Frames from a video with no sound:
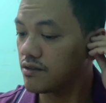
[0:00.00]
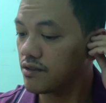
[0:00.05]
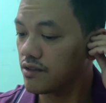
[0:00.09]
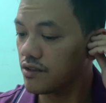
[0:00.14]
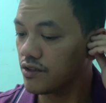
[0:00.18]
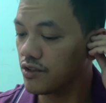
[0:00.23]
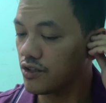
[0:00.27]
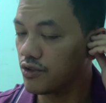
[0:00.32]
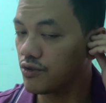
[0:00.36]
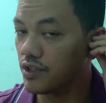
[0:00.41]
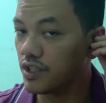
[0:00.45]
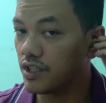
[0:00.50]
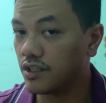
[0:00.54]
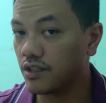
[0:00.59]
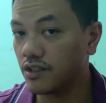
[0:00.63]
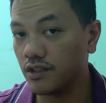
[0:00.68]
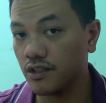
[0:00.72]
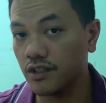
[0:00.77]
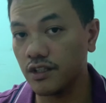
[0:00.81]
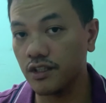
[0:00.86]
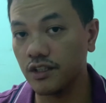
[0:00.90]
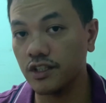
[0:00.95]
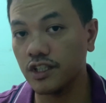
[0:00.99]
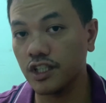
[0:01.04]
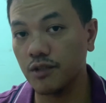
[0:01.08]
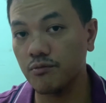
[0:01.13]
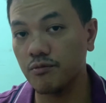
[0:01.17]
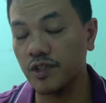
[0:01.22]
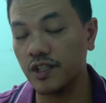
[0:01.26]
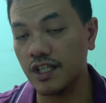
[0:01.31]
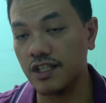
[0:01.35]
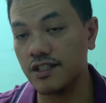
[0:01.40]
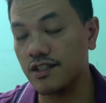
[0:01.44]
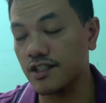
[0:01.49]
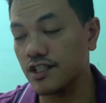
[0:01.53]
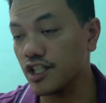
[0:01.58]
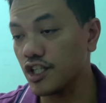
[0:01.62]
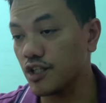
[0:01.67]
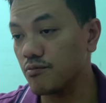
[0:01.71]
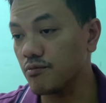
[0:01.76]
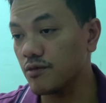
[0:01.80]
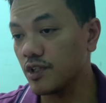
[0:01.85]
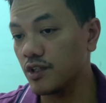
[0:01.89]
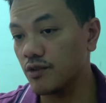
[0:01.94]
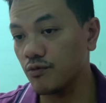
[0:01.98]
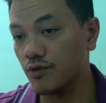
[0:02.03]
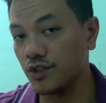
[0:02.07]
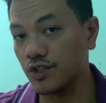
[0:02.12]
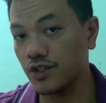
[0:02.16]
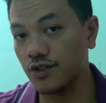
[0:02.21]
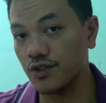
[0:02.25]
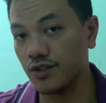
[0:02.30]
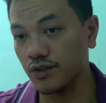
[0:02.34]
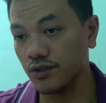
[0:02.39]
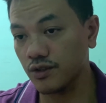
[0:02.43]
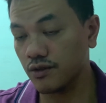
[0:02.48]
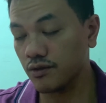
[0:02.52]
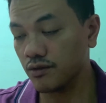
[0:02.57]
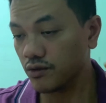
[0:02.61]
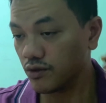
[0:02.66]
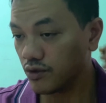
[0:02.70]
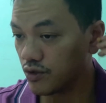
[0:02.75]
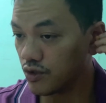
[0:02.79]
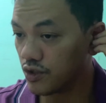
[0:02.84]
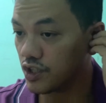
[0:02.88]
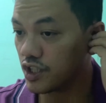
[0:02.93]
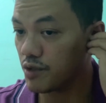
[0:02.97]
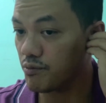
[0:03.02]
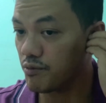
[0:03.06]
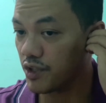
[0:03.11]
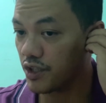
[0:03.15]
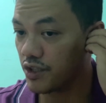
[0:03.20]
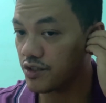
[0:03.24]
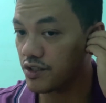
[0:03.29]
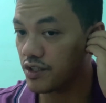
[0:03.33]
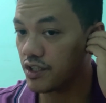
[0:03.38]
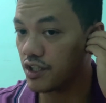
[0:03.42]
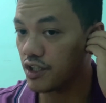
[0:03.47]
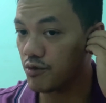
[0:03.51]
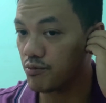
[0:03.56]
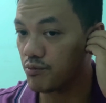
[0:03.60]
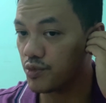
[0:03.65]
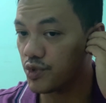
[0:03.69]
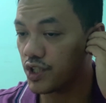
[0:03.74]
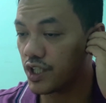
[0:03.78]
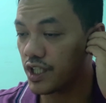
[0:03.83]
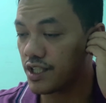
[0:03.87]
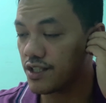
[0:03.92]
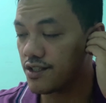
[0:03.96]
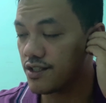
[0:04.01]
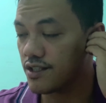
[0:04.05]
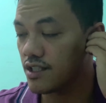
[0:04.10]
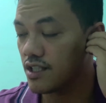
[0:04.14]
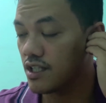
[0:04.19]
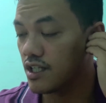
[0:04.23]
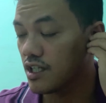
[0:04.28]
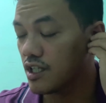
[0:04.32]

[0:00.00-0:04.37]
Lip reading: unit didn't come in as deep, which is a good thing because it didn't press.